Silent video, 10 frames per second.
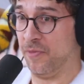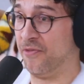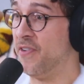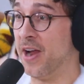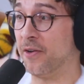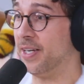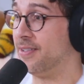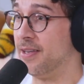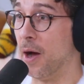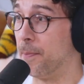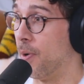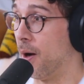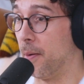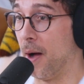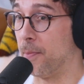very
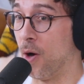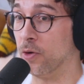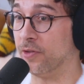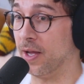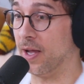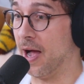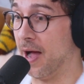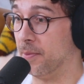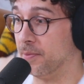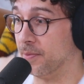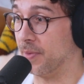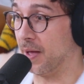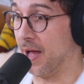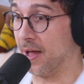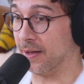opposing...
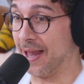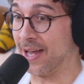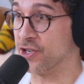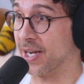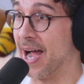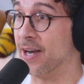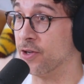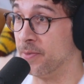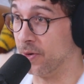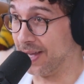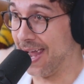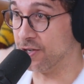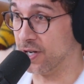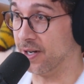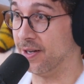logic on
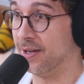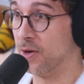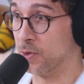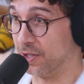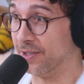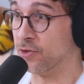communication, which is